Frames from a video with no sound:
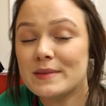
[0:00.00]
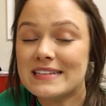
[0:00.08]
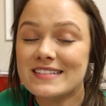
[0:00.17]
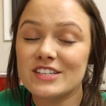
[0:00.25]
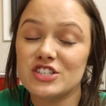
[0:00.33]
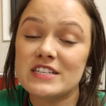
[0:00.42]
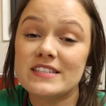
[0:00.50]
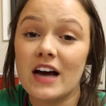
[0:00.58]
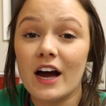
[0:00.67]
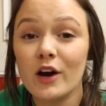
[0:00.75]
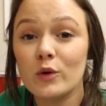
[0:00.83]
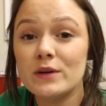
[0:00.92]
means that she's
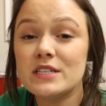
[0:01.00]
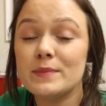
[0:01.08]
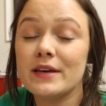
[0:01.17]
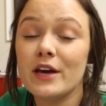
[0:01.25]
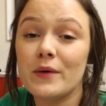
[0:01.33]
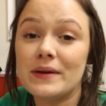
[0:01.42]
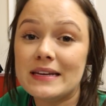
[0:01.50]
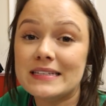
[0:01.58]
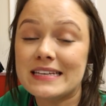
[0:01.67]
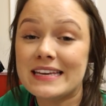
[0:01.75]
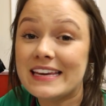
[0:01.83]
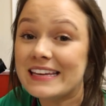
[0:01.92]
not going to be going
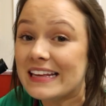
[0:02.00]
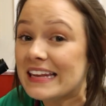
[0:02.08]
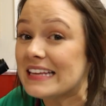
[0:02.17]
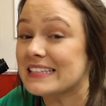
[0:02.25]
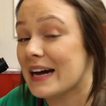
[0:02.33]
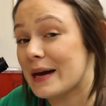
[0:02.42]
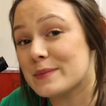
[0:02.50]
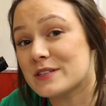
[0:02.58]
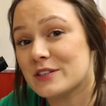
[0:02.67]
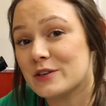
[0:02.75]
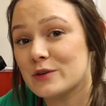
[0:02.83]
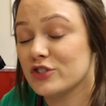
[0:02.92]
into heat anytime
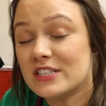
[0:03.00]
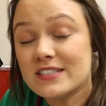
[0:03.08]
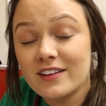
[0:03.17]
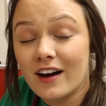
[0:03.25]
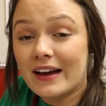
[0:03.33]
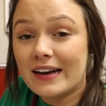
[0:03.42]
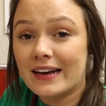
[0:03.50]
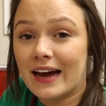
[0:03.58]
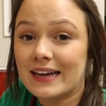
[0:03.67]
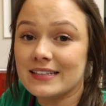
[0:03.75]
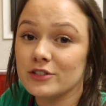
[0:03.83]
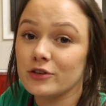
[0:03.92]
soon. She's not an
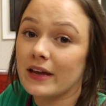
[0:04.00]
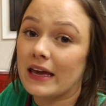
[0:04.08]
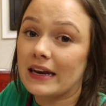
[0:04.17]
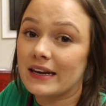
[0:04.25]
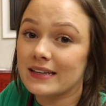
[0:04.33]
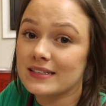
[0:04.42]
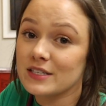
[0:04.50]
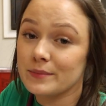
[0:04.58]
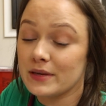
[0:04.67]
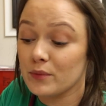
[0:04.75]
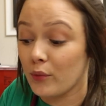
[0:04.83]
ideal candidate to be